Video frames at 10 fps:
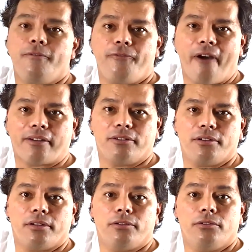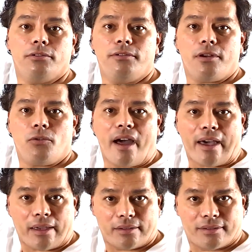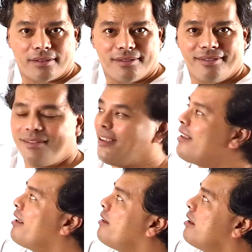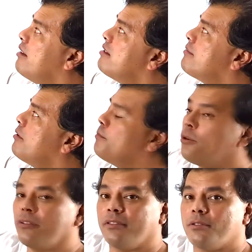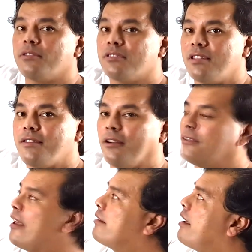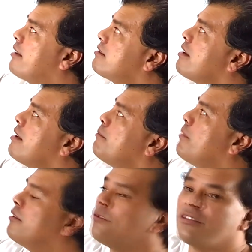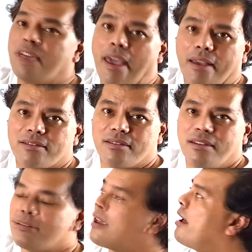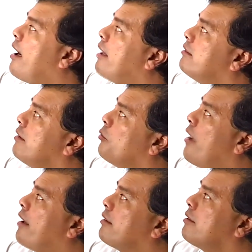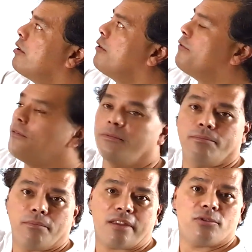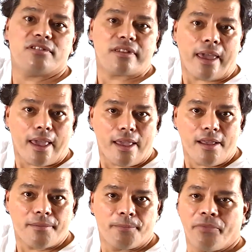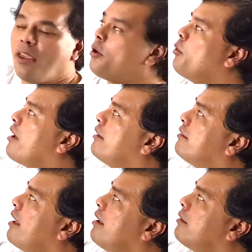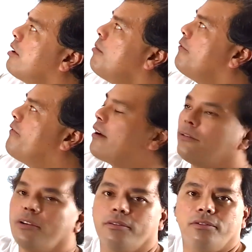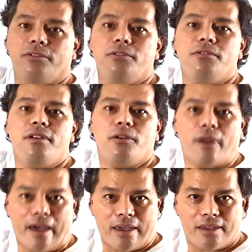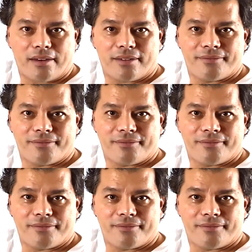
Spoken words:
factor to the right. It is very important to consider that as matrix x is at the right of matrix A, we can take its common factor to the right.